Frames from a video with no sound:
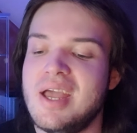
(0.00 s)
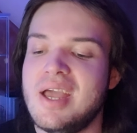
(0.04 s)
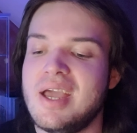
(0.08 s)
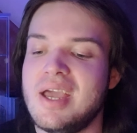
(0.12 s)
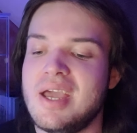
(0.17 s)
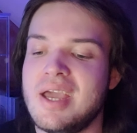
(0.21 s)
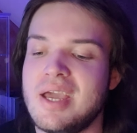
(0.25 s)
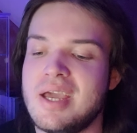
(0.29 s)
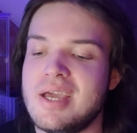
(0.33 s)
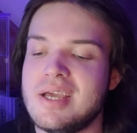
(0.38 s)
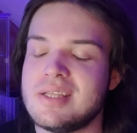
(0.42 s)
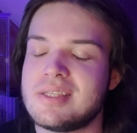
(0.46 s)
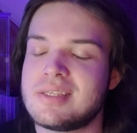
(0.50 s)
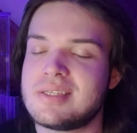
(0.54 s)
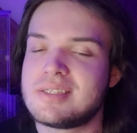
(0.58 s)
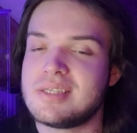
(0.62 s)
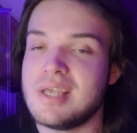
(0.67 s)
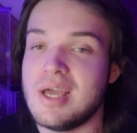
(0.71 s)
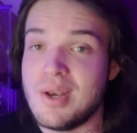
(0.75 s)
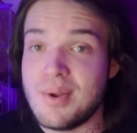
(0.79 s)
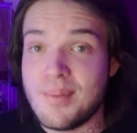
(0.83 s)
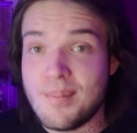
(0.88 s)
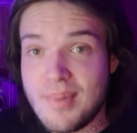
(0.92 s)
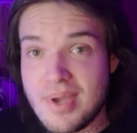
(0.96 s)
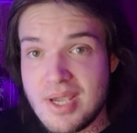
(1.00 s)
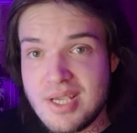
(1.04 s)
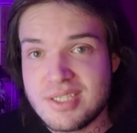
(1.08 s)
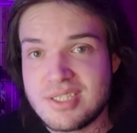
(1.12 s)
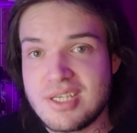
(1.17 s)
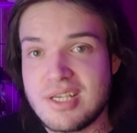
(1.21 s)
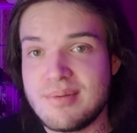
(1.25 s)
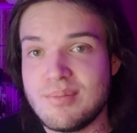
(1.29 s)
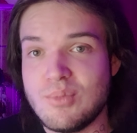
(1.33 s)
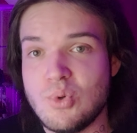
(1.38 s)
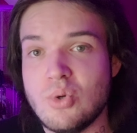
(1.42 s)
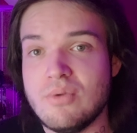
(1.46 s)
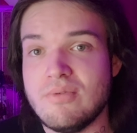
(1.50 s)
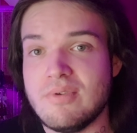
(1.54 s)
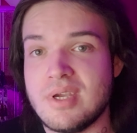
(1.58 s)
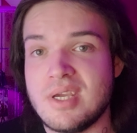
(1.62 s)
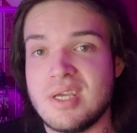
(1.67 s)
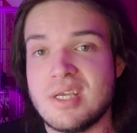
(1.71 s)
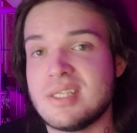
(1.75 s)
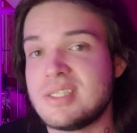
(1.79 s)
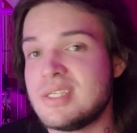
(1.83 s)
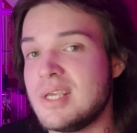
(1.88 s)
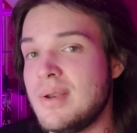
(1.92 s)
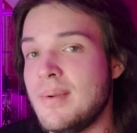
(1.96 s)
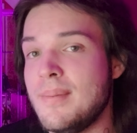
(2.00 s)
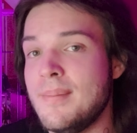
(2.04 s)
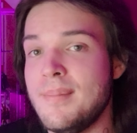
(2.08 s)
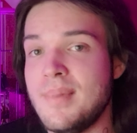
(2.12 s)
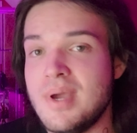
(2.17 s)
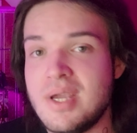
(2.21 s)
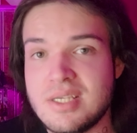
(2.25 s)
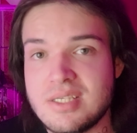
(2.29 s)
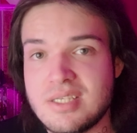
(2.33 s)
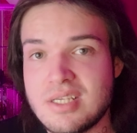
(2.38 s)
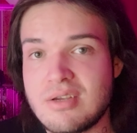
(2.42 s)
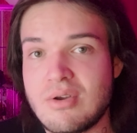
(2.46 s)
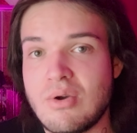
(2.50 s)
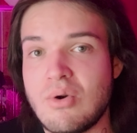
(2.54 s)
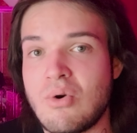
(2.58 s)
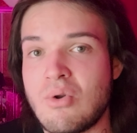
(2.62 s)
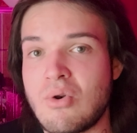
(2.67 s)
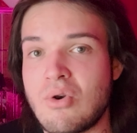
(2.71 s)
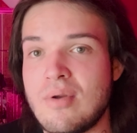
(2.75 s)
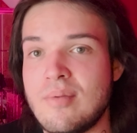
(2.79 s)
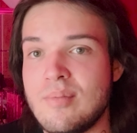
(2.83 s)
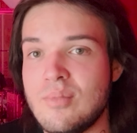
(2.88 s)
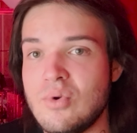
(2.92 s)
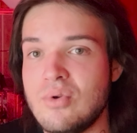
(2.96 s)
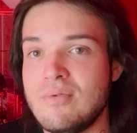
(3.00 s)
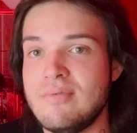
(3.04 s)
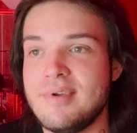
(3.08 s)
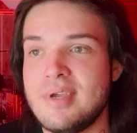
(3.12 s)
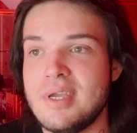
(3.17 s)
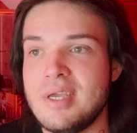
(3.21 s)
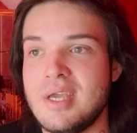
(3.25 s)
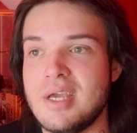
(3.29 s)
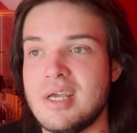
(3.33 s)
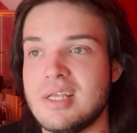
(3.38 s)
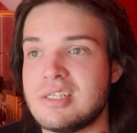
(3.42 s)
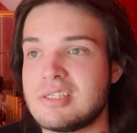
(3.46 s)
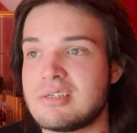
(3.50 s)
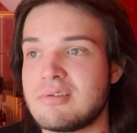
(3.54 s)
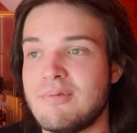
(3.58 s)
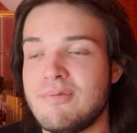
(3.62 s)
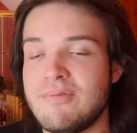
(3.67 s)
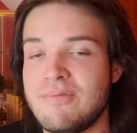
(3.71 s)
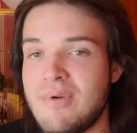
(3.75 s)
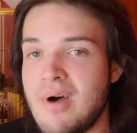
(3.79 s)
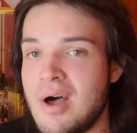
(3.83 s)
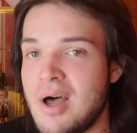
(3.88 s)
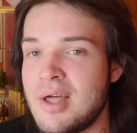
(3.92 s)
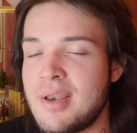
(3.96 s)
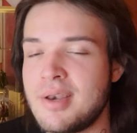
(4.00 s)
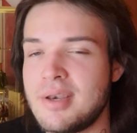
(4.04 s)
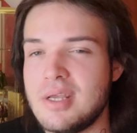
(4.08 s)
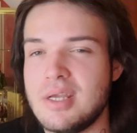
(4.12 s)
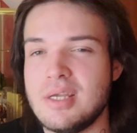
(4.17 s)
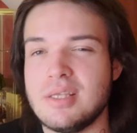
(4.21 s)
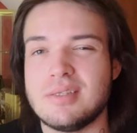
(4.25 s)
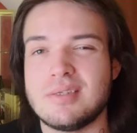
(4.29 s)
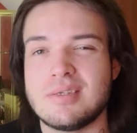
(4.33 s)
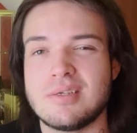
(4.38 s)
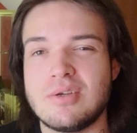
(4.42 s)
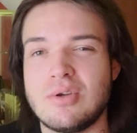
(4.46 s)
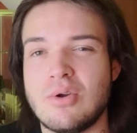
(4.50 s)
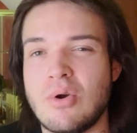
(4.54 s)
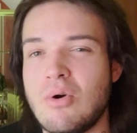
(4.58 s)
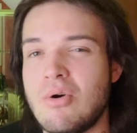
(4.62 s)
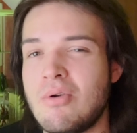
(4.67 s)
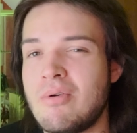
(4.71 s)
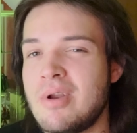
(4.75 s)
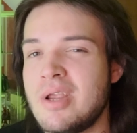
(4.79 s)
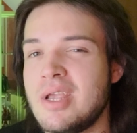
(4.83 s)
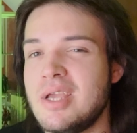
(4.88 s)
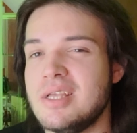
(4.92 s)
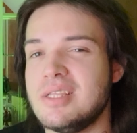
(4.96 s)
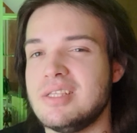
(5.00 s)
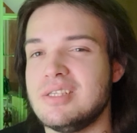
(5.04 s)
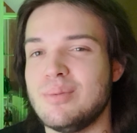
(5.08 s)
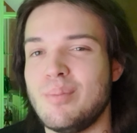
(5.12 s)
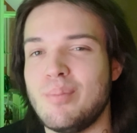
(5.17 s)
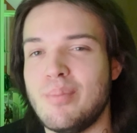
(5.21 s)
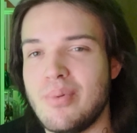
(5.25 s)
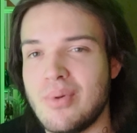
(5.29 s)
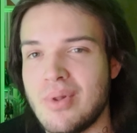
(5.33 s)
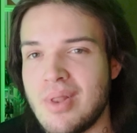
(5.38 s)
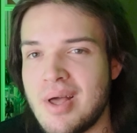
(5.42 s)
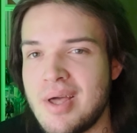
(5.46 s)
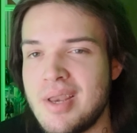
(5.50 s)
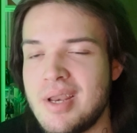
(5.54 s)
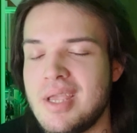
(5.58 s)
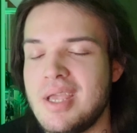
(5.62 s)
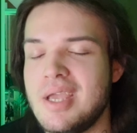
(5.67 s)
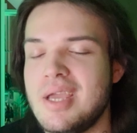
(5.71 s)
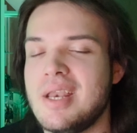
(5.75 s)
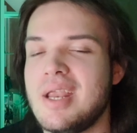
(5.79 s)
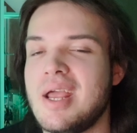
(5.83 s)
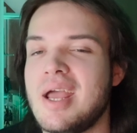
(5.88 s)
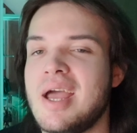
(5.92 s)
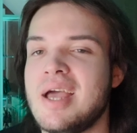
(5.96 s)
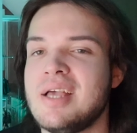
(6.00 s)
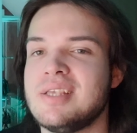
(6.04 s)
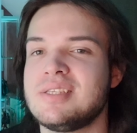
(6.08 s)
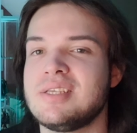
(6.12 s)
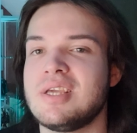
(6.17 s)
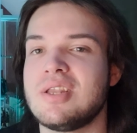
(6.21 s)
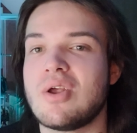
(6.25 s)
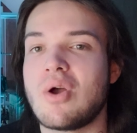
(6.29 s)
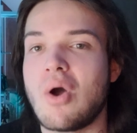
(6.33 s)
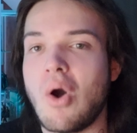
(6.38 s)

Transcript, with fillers: It's an amazing movie. It's an amazing horror movie. It's fun, it's gory, it's bloody, it has it